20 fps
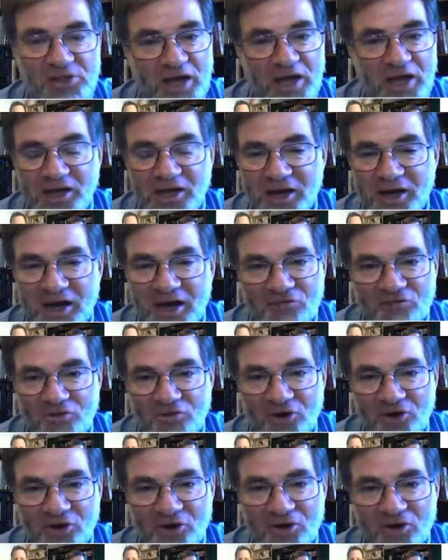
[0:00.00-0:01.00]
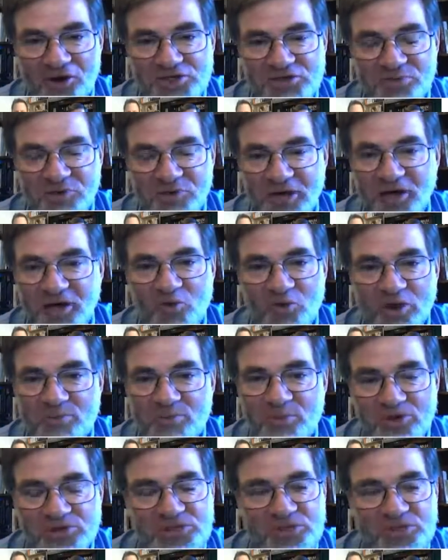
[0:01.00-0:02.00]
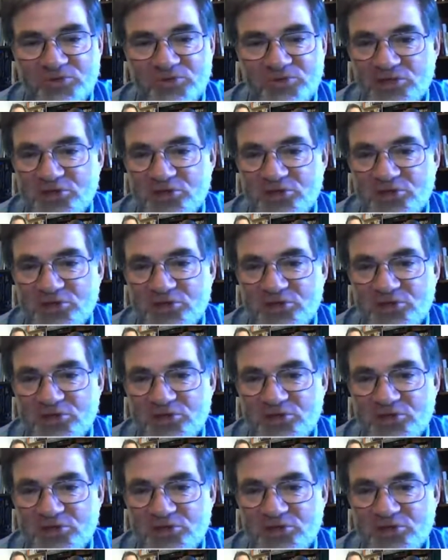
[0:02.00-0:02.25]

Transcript: They didn't have a very large meeting. One person